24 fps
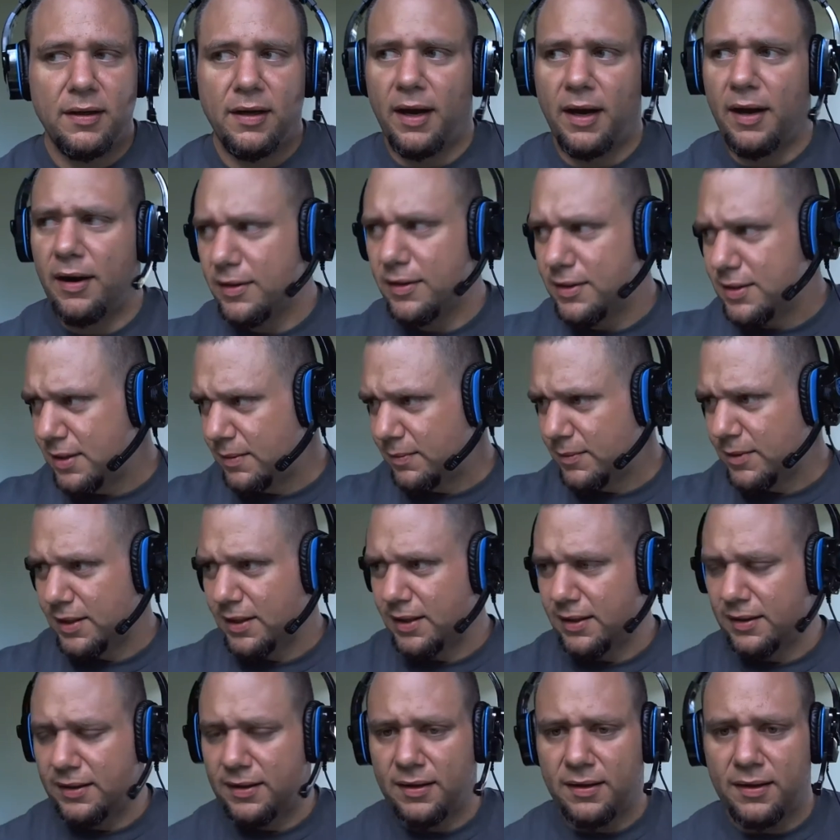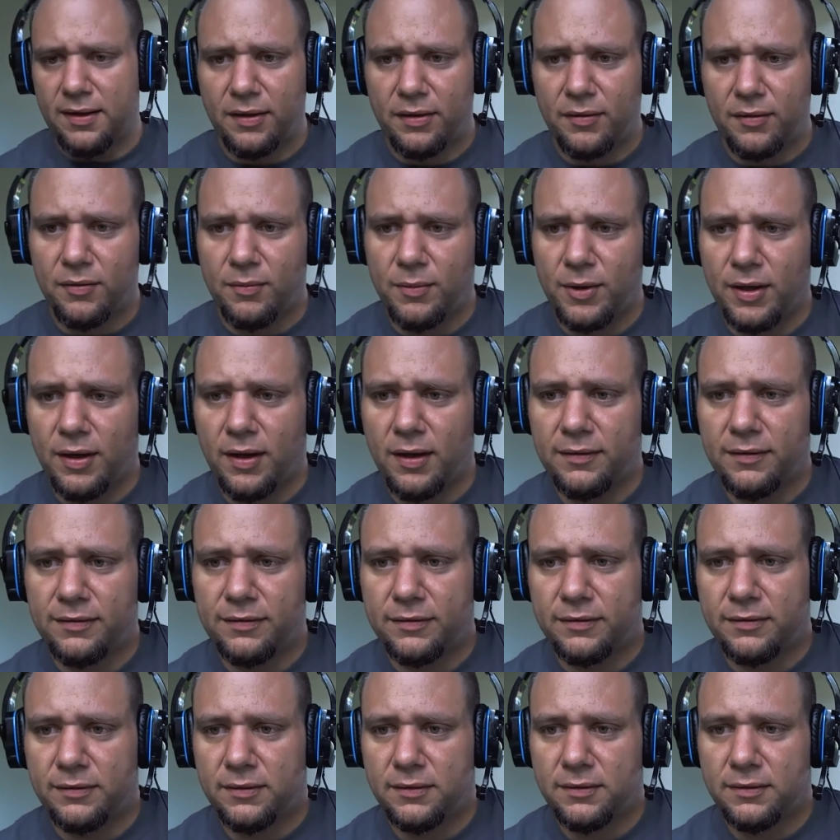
I heard something out there and it threw me off.